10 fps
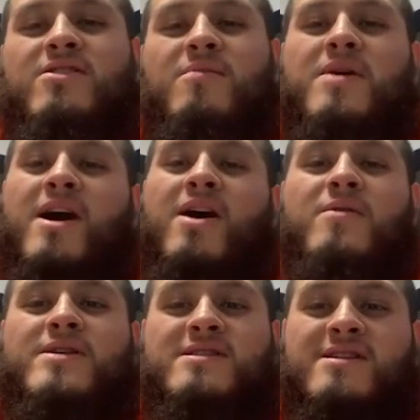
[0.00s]
but I
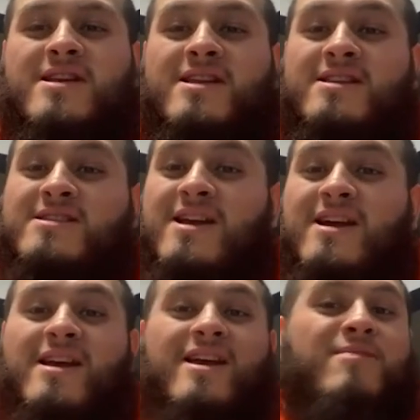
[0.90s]
always look at it as
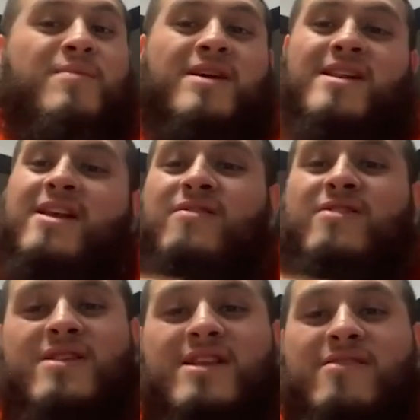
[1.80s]
like, hey man,
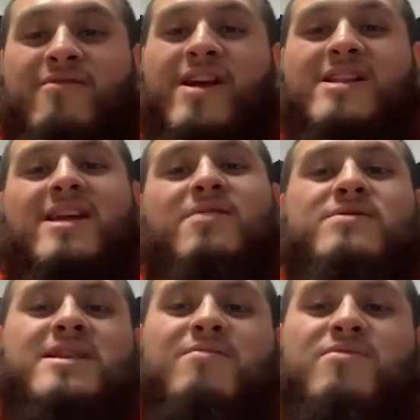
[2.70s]
the fact that I
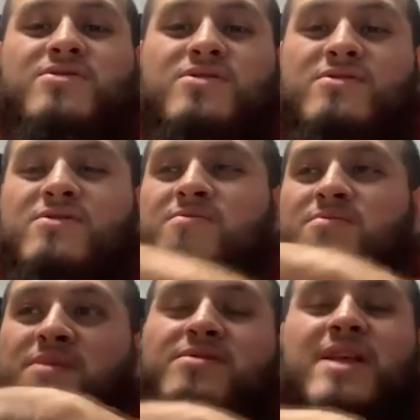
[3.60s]
was able to
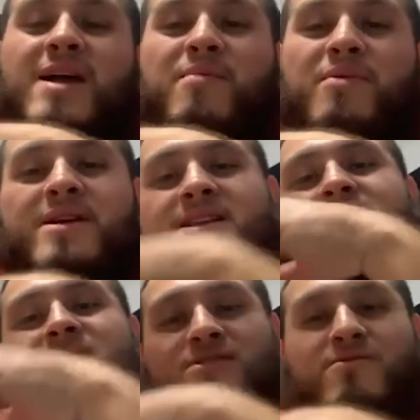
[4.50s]
build that bridge
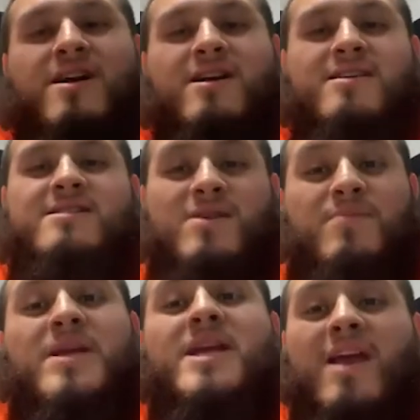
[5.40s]
and you guys,
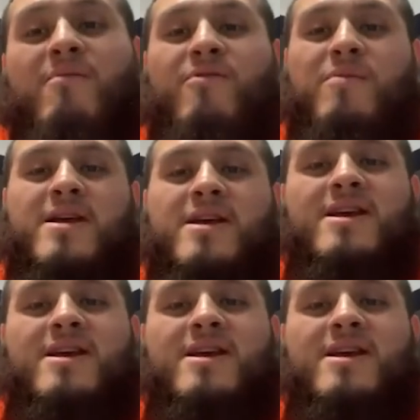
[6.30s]
something came from it.